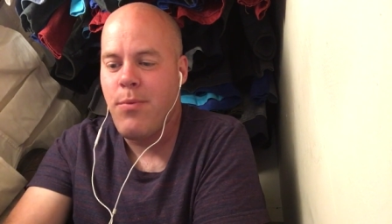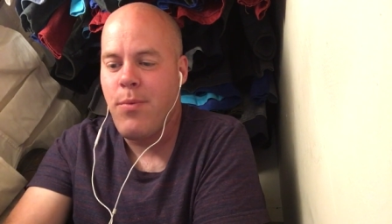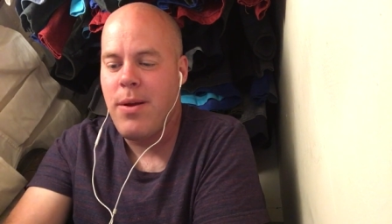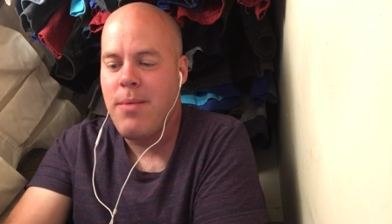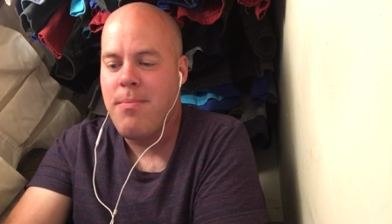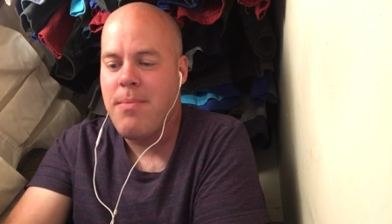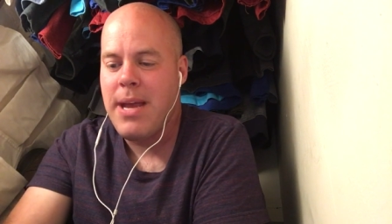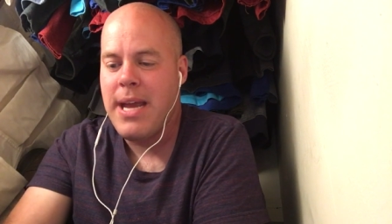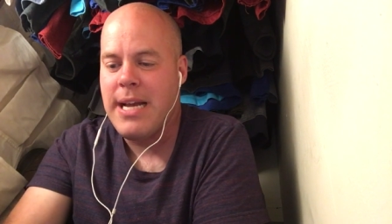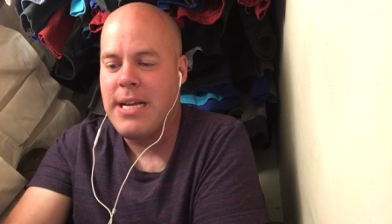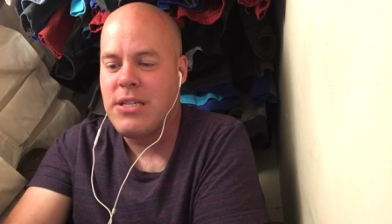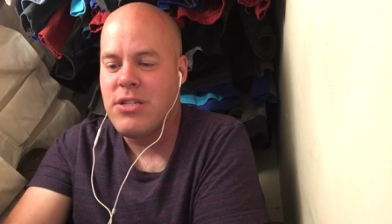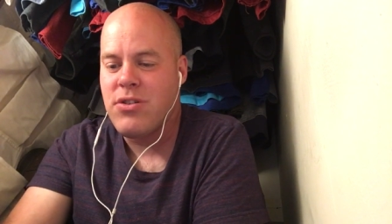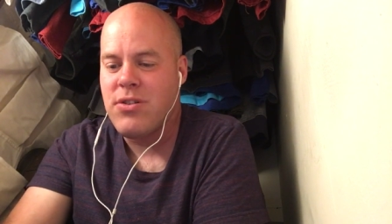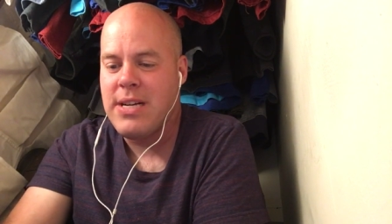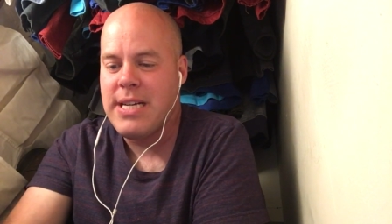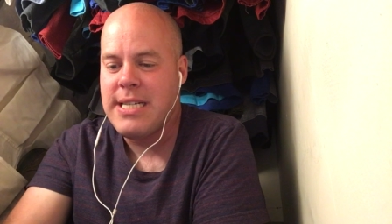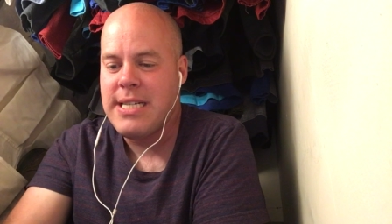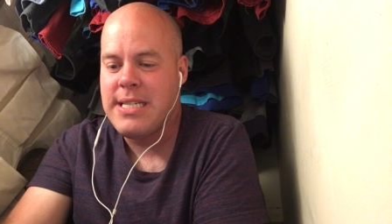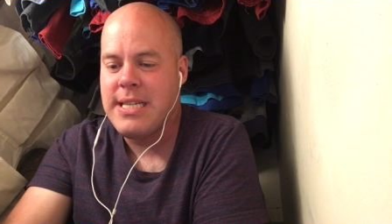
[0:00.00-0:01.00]
we may enter
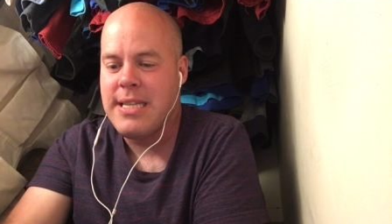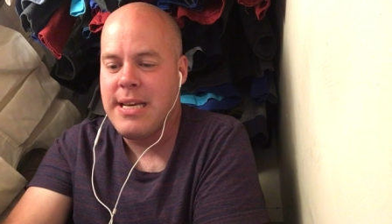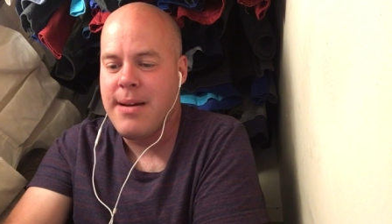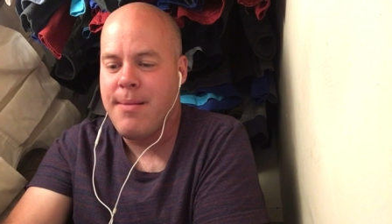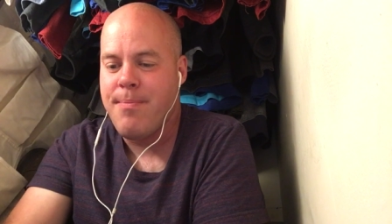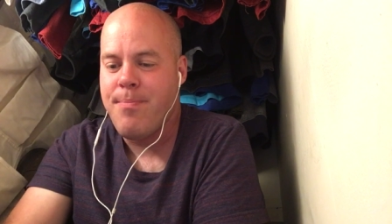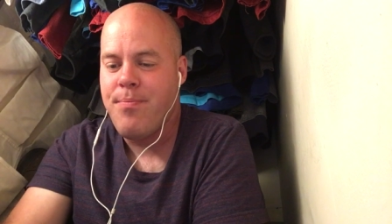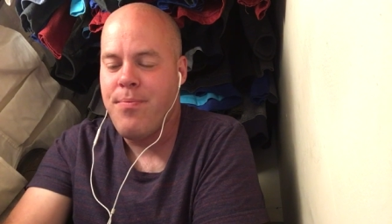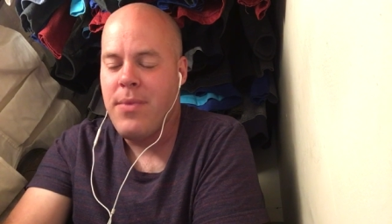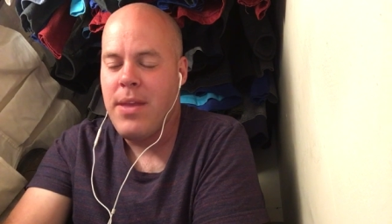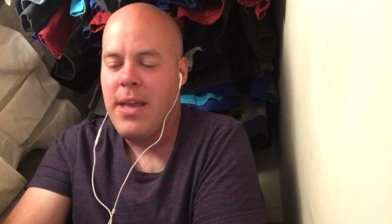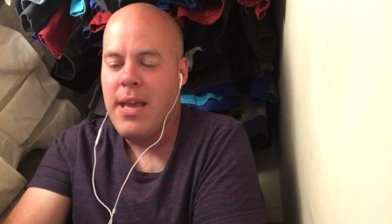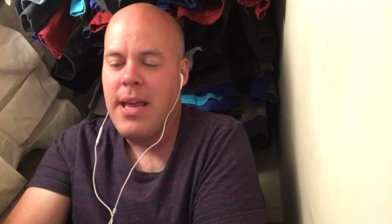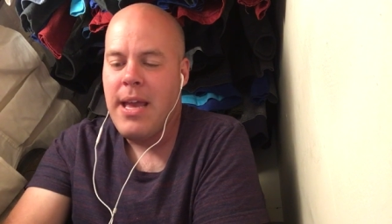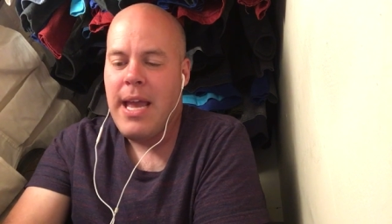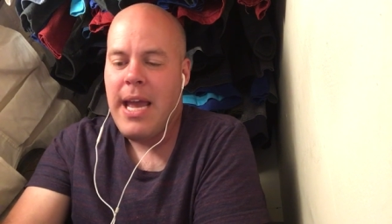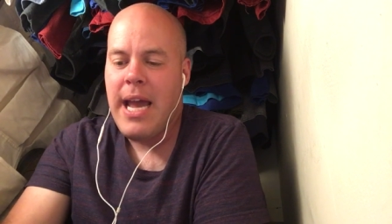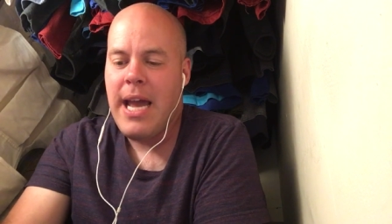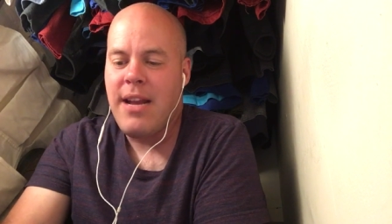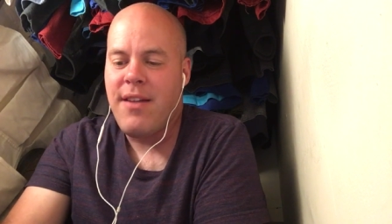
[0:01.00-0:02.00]
into them.
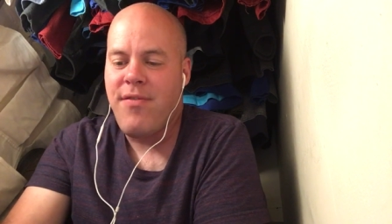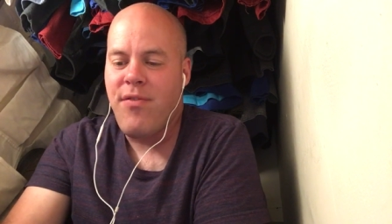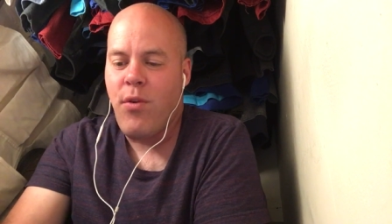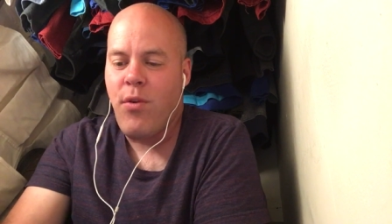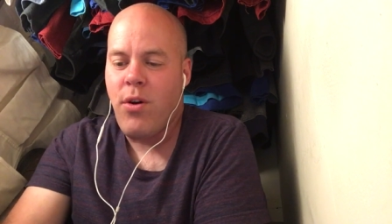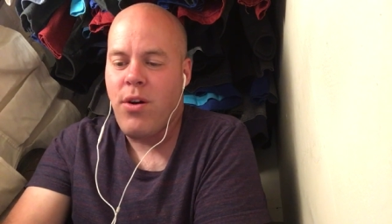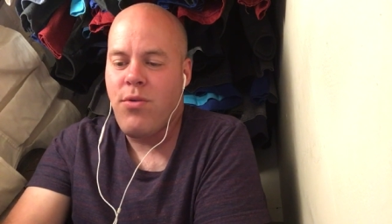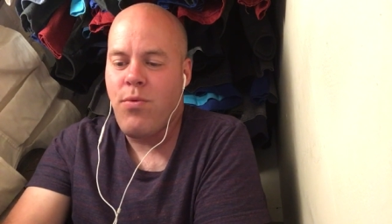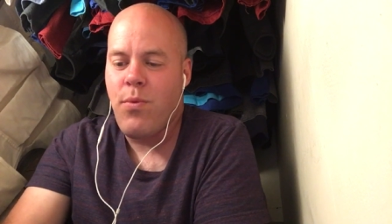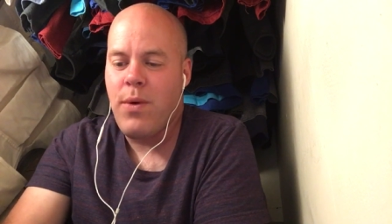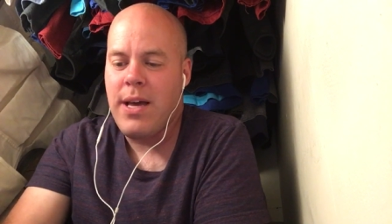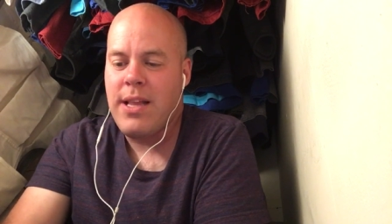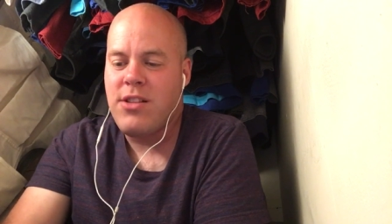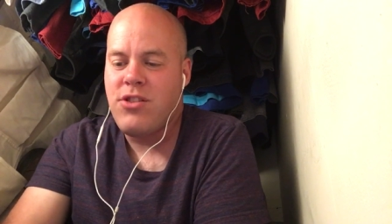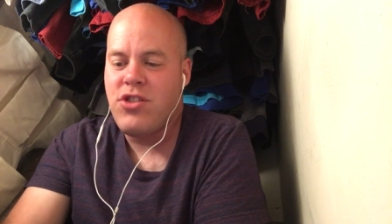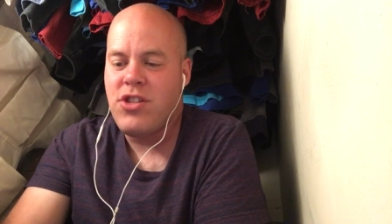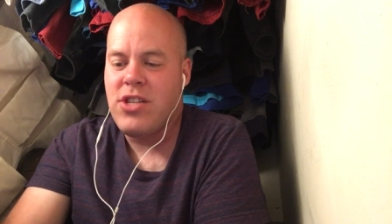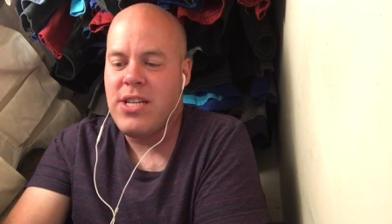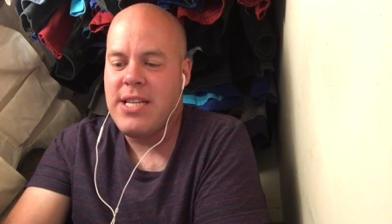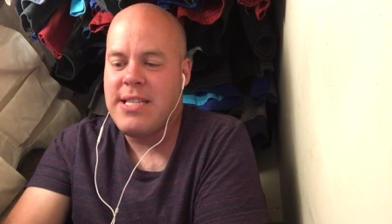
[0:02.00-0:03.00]
And forthwith
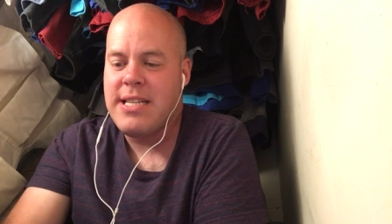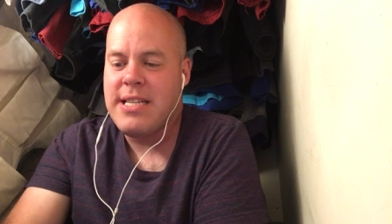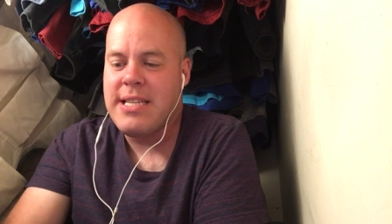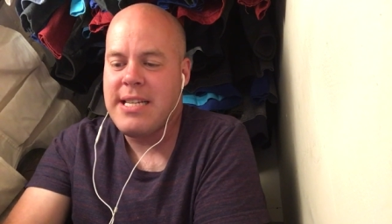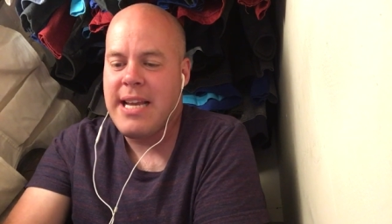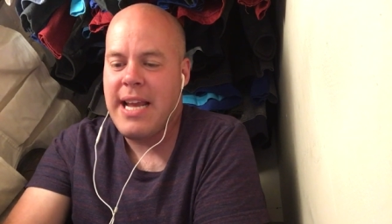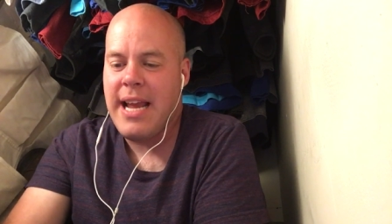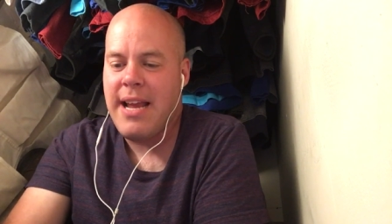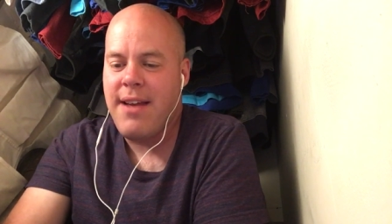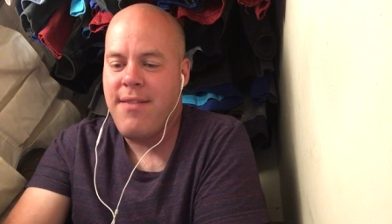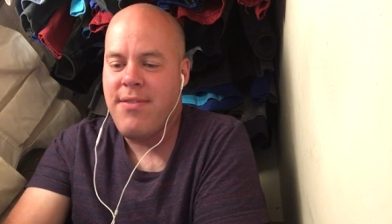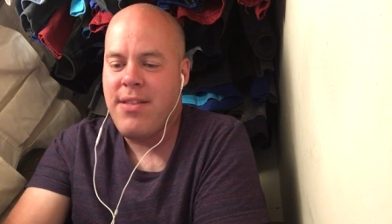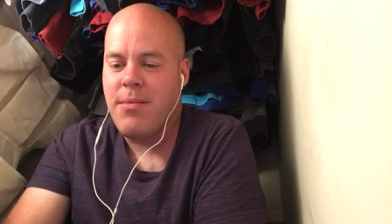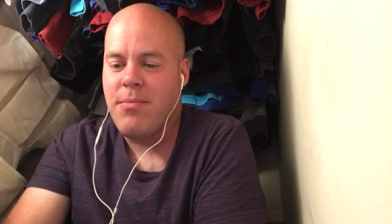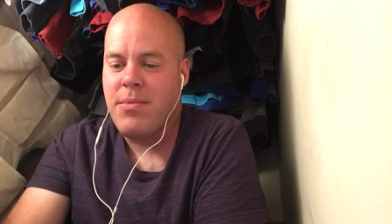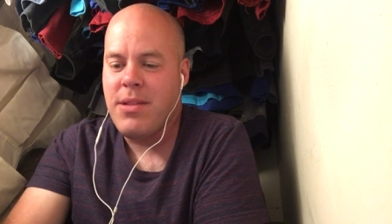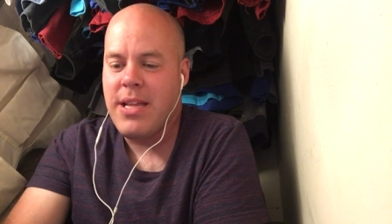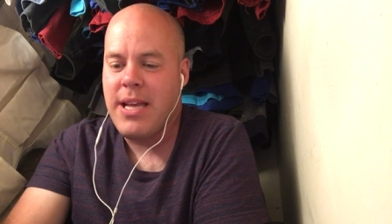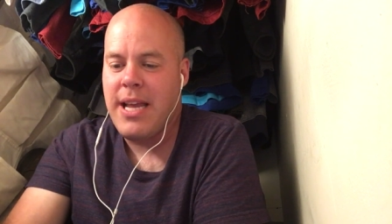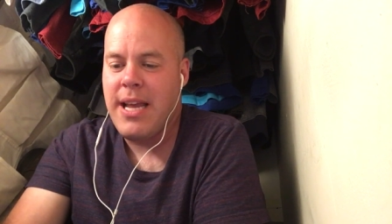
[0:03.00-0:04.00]
Jesus gave
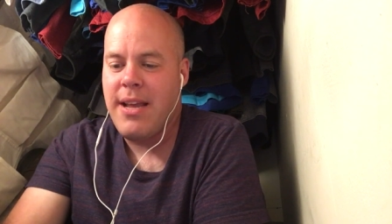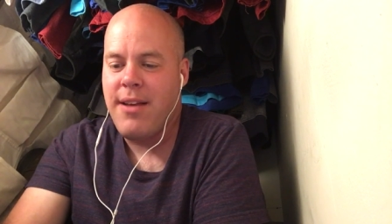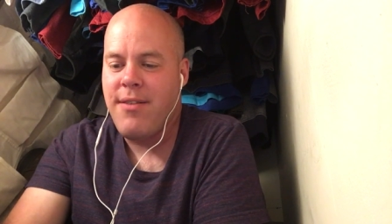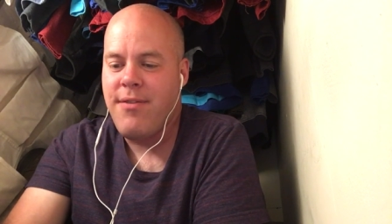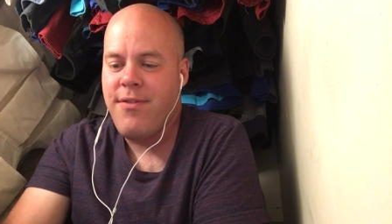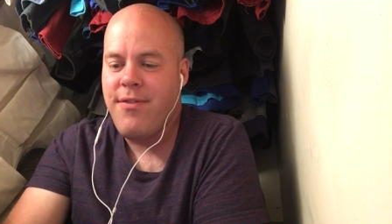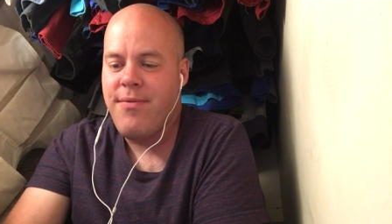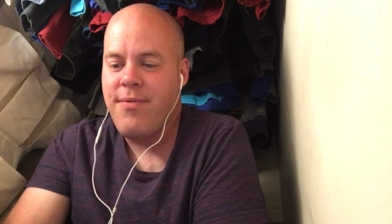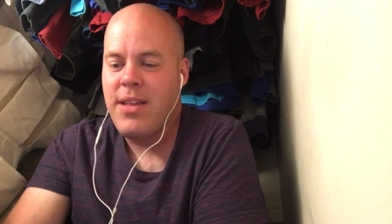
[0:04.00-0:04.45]
them leave.